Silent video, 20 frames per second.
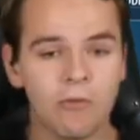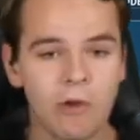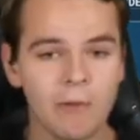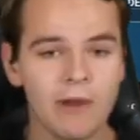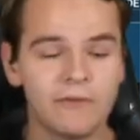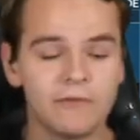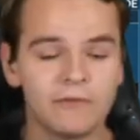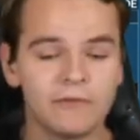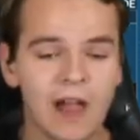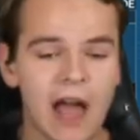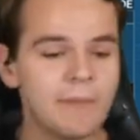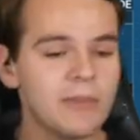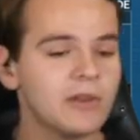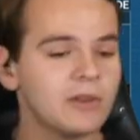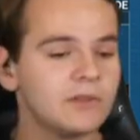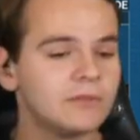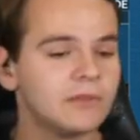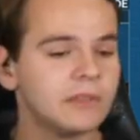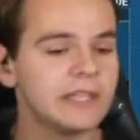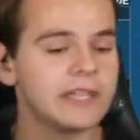Will we fly
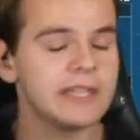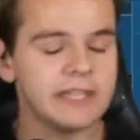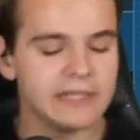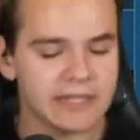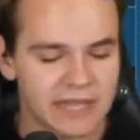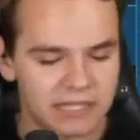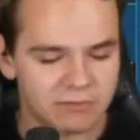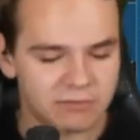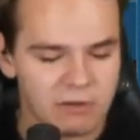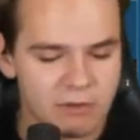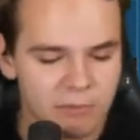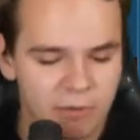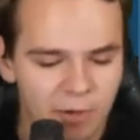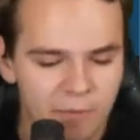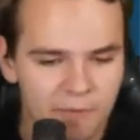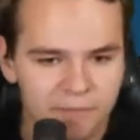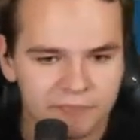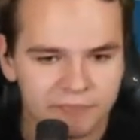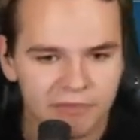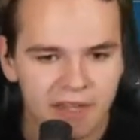beautifully? Yes, we
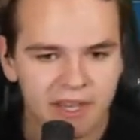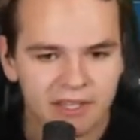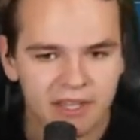will.